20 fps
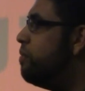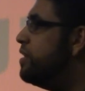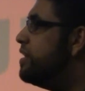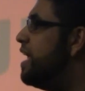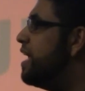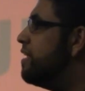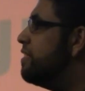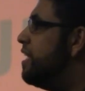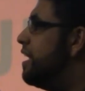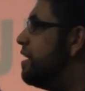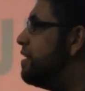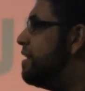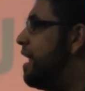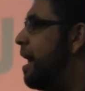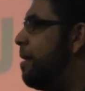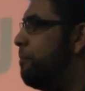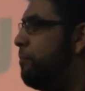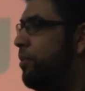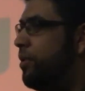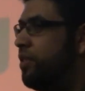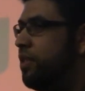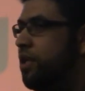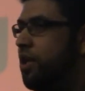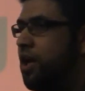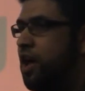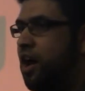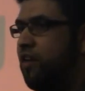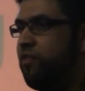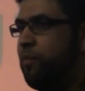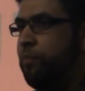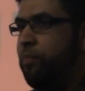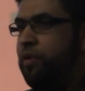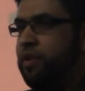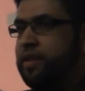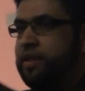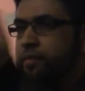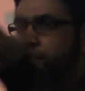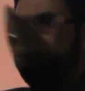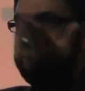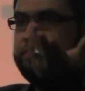we take the example of a
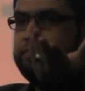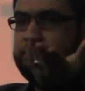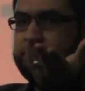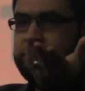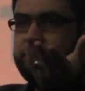prism,